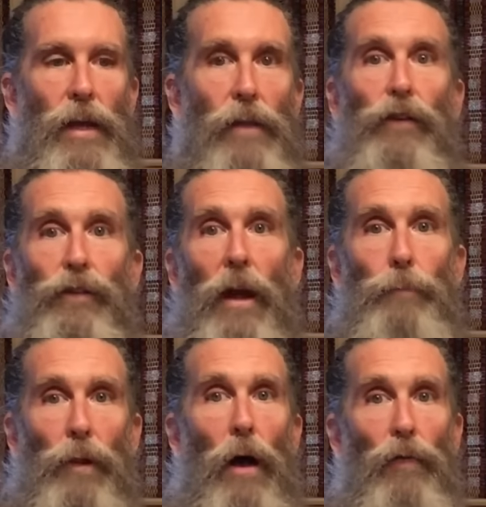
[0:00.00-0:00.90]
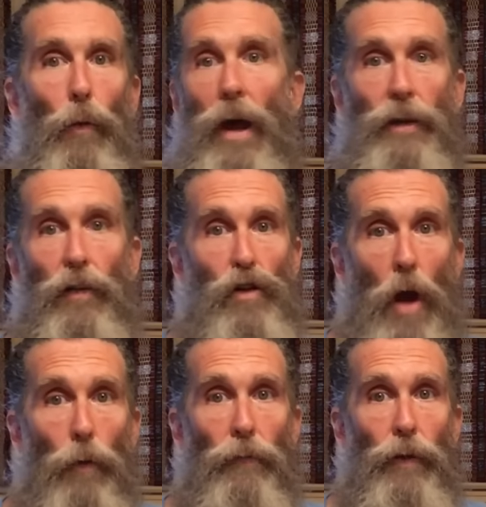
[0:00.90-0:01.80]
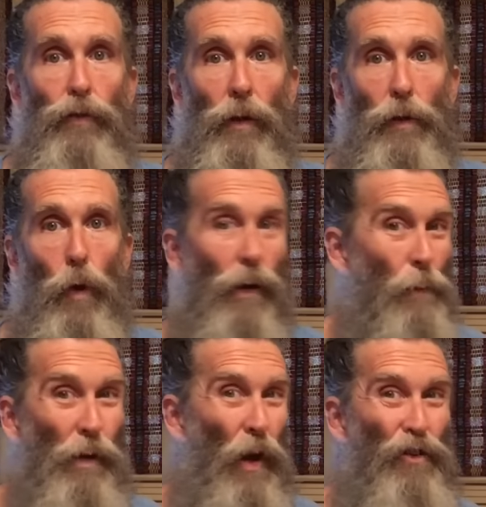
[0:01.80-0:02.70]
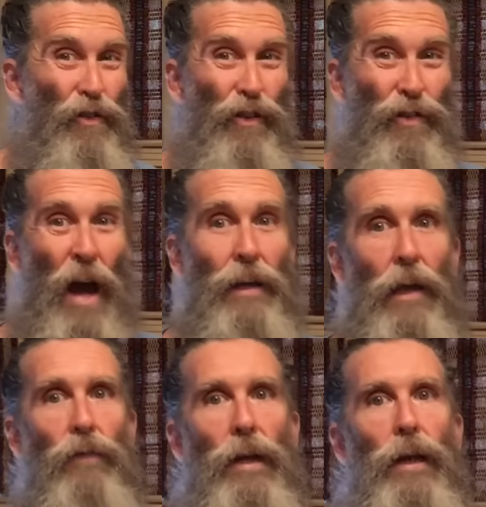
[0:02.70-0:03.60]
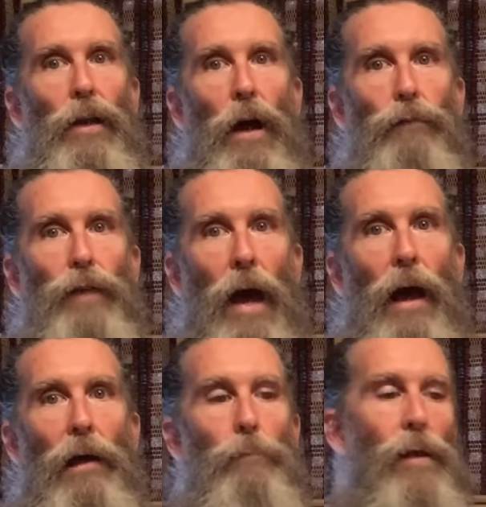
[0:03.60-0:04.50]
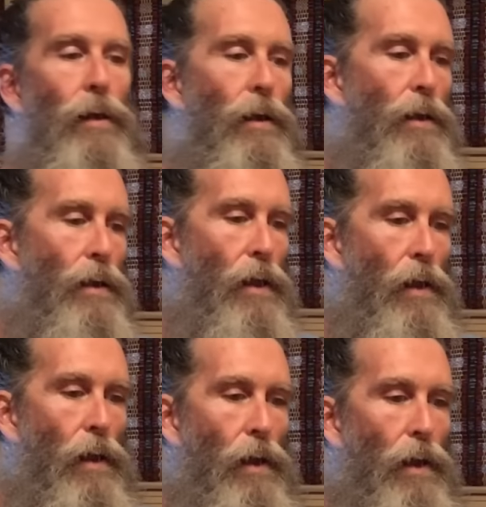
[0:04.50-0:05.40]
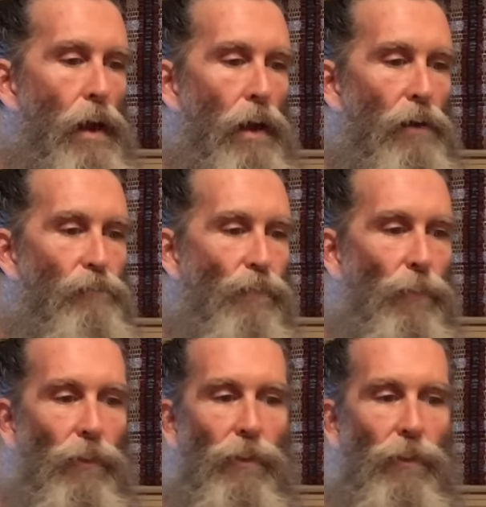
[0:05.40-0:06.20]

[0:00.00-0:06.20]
each step along the way to know if it's really working because you're just not giving it enough time um,